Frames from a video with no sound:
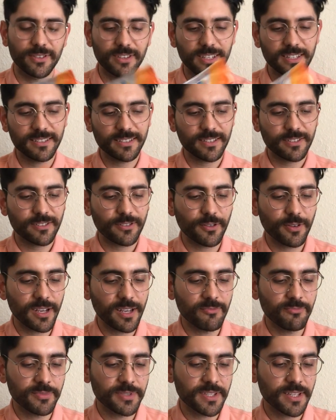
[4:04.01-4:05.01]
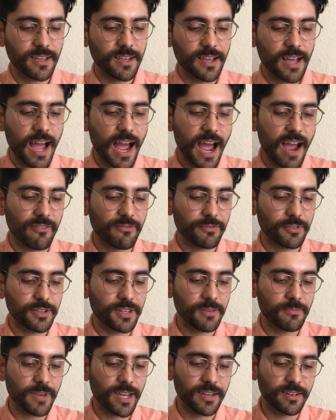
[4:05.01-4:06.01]
these creams have
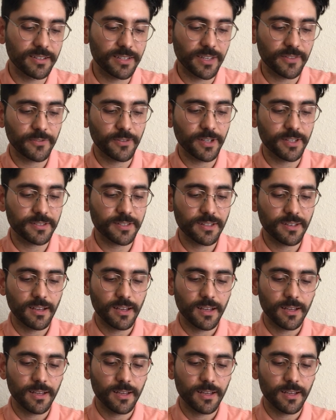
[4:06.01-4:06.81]
really made a difference,